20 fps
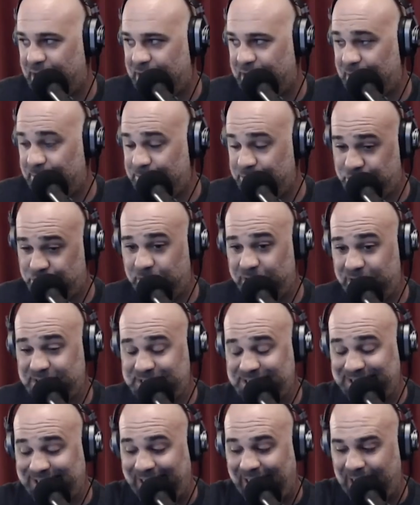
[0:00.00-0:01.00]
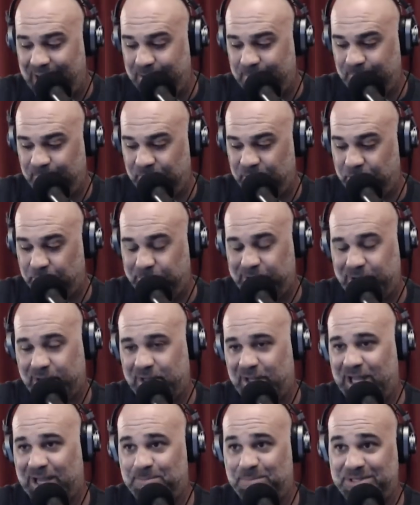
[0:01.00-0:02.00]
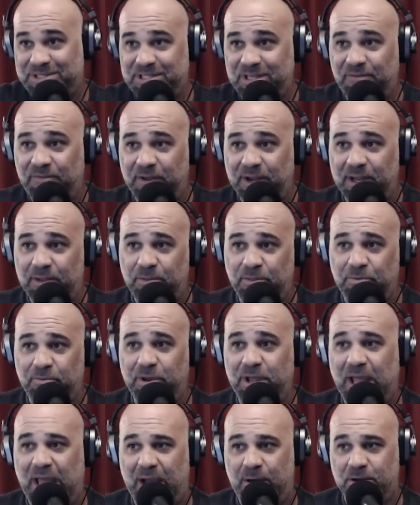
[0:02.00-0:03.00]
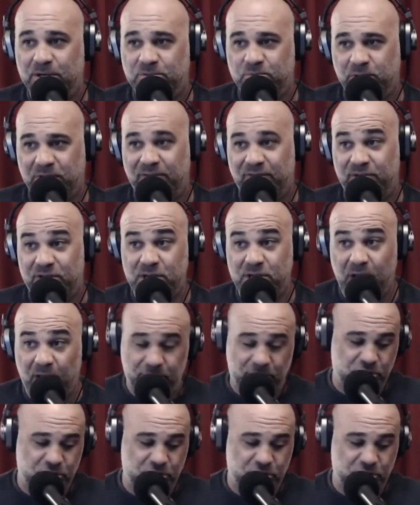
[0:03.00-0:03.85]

come join us again. Three o'clock Pacific in three hours. We're gonna have another wow,